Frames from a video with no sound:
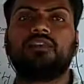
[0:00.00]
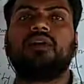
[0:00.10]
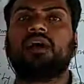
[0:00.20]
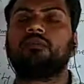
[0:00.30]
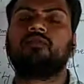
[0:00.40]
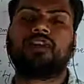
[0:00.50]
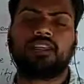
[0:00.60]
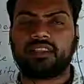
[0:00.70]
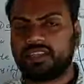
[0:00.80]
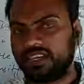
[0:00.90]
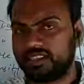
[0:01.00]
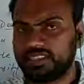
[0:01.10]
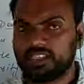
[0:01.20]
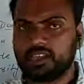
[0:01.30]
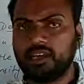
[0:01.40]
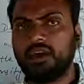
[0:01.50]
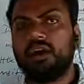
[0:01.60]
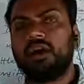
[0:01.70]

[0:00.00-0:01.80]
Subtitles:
you have to find the density.